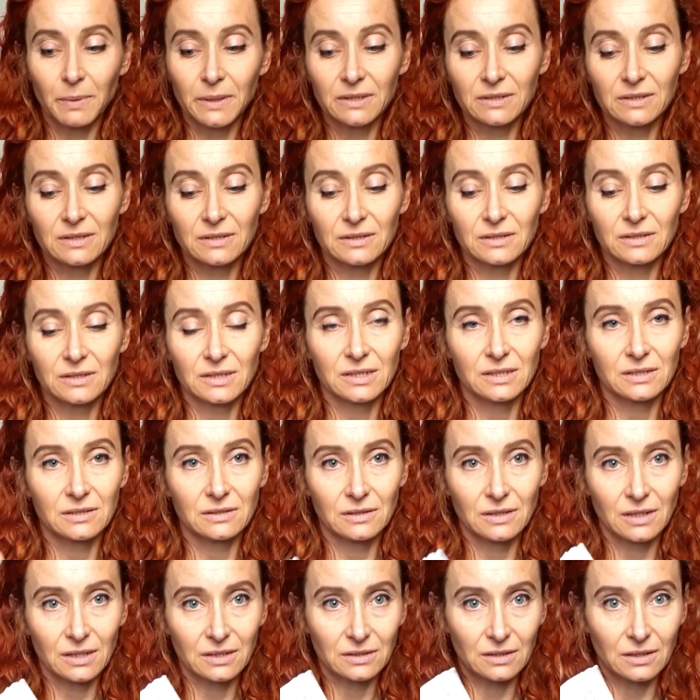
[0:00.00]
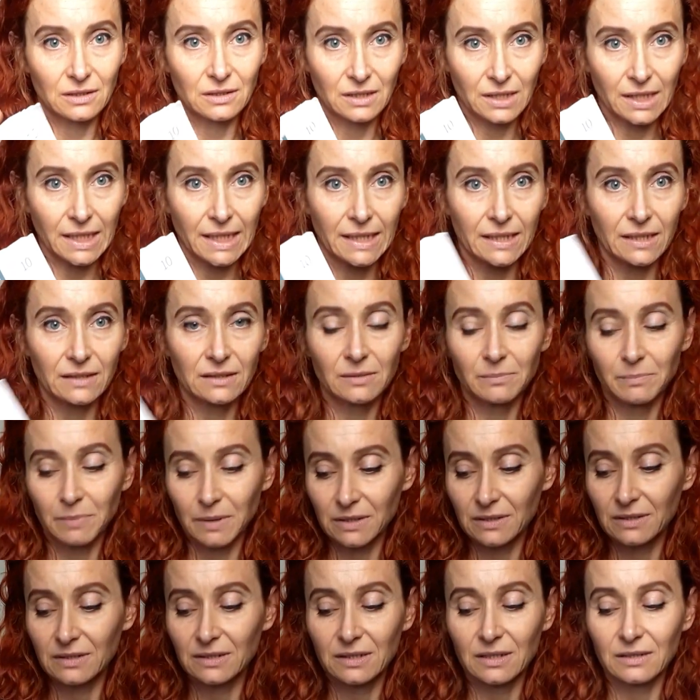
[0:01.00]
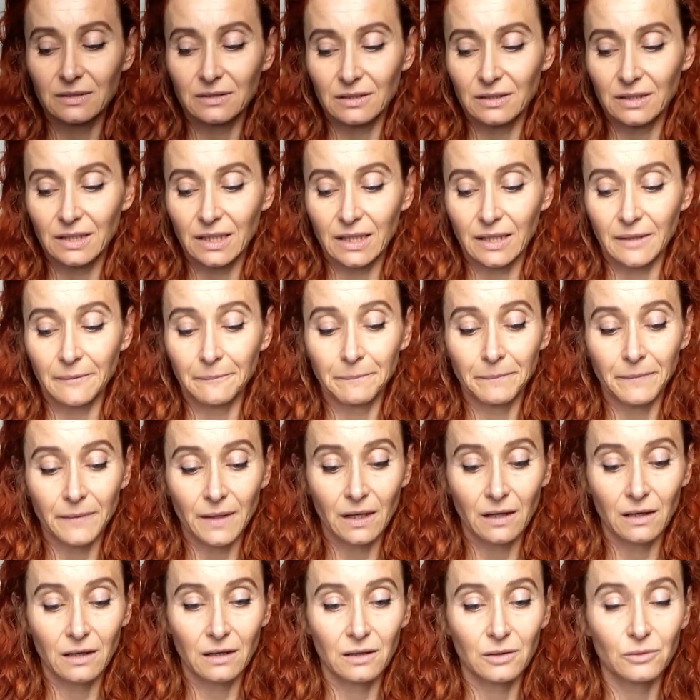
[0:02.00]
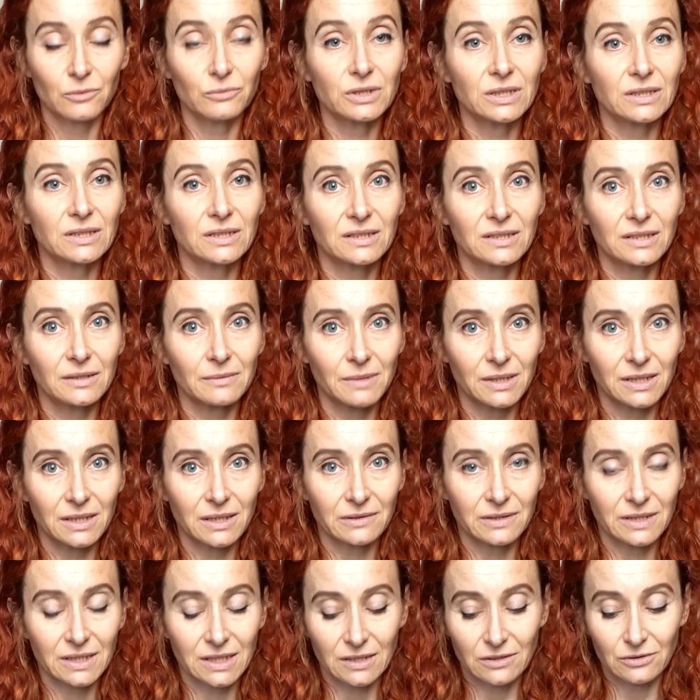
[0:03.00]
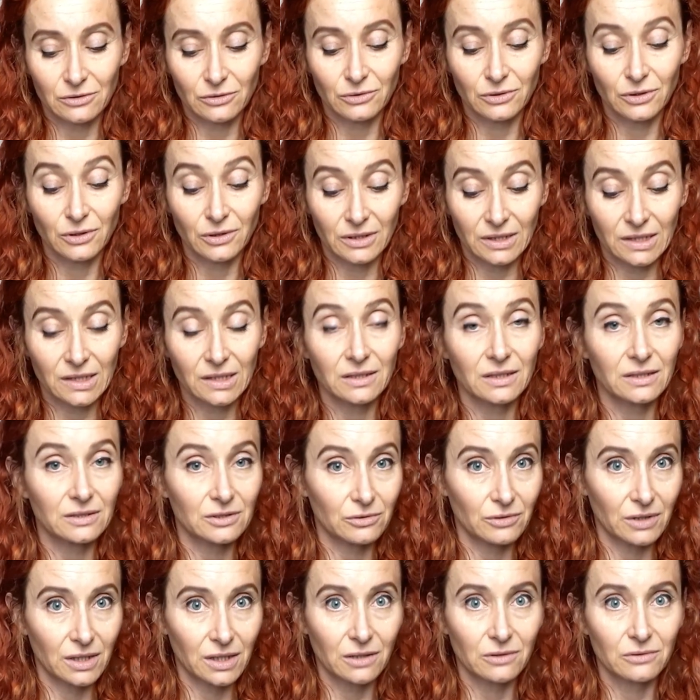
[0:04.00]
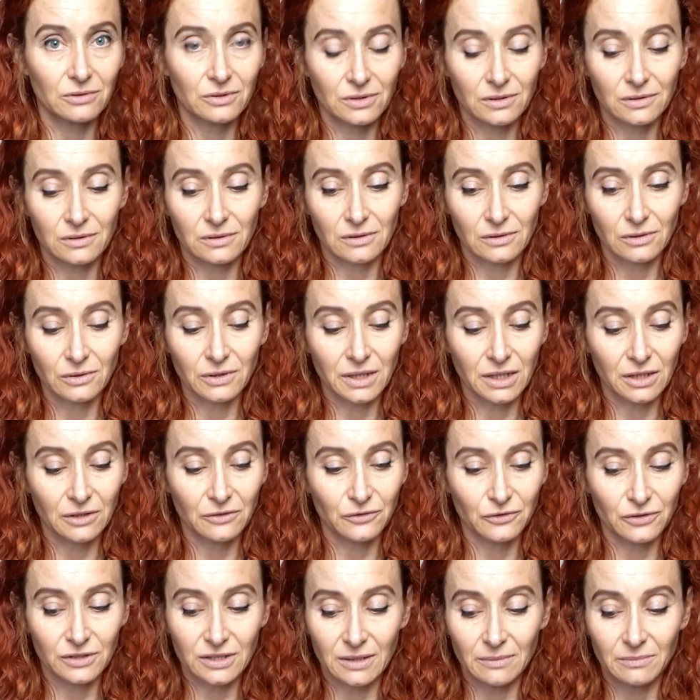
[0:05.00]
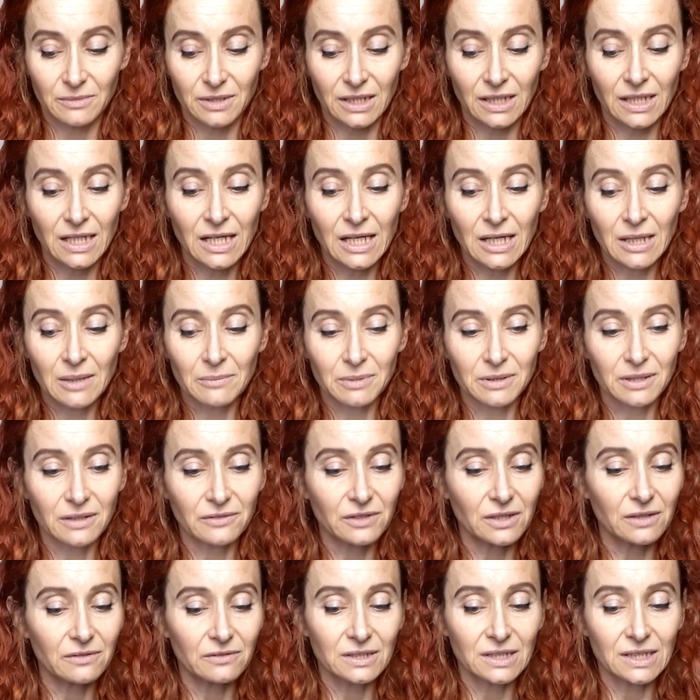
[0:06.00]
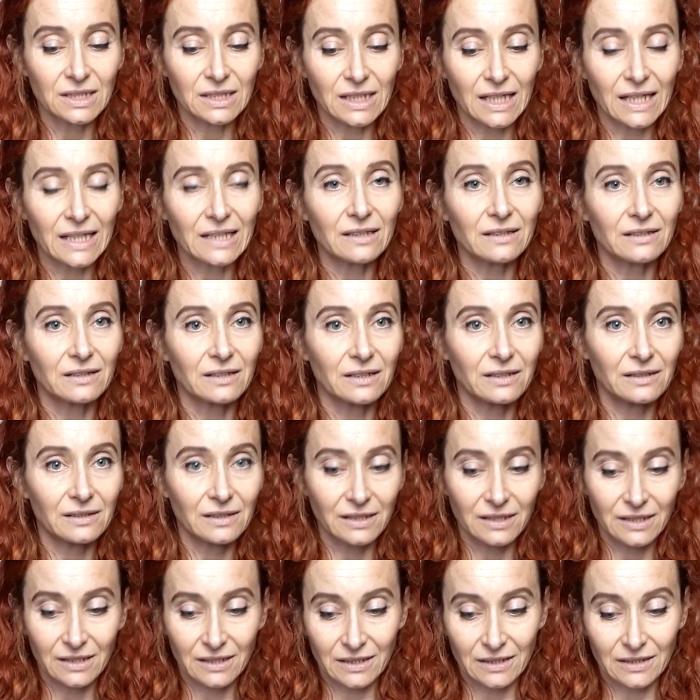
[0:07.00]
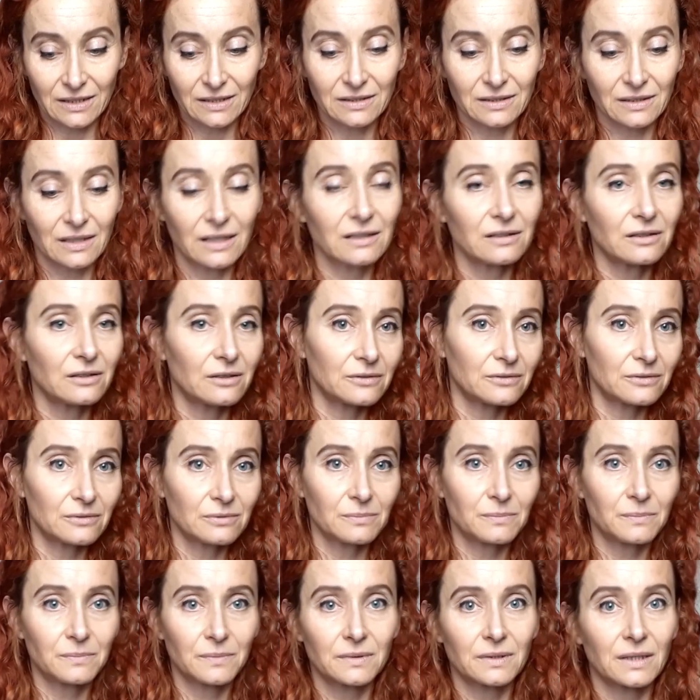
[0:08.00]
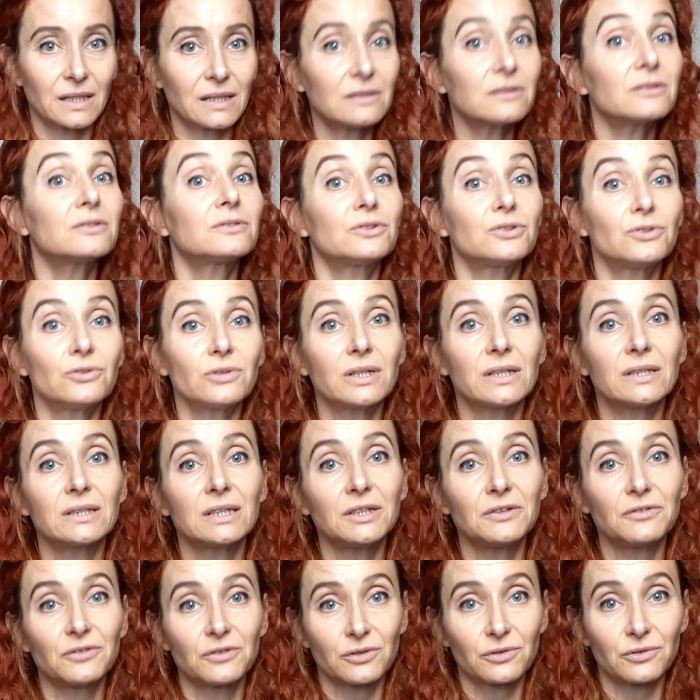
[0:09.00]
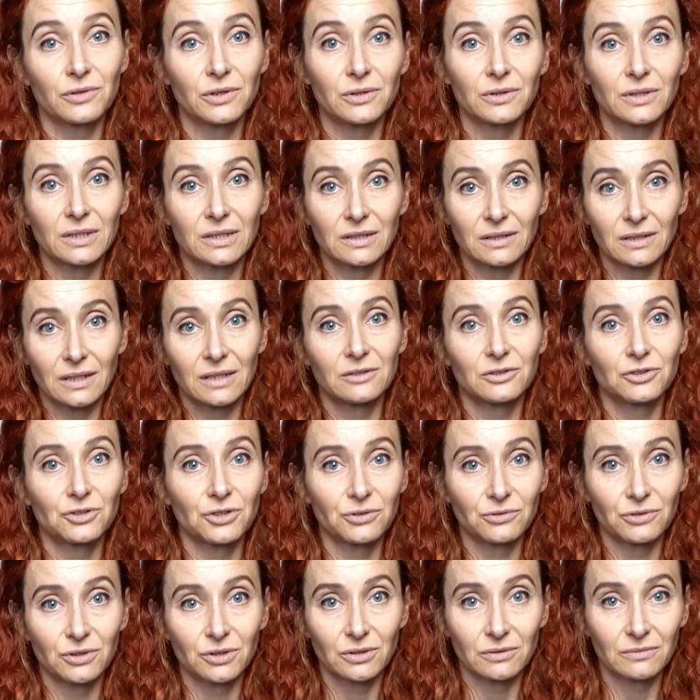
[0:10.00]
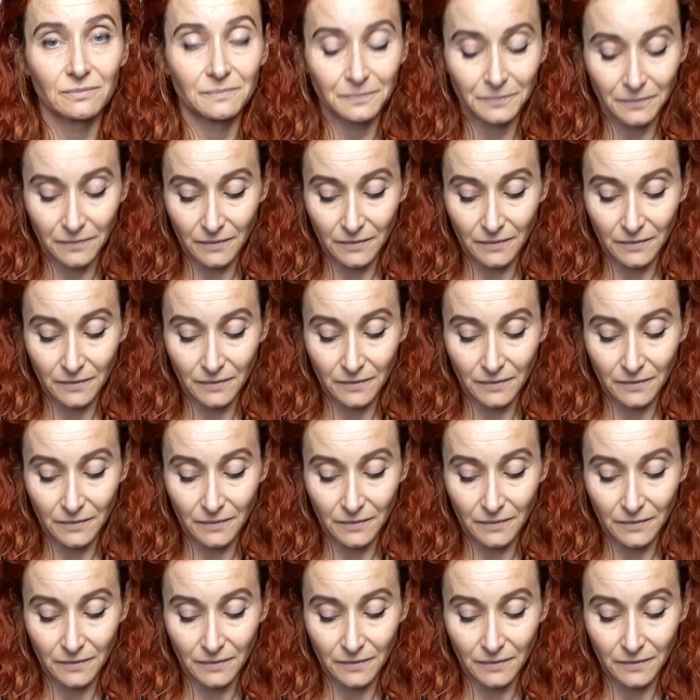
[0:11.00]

patterns that are here, the patterns that are here, are with the seam allowances or not. That's why I was looking for something. But I've never seen anything like it. I'll do a leaf through and I'll show you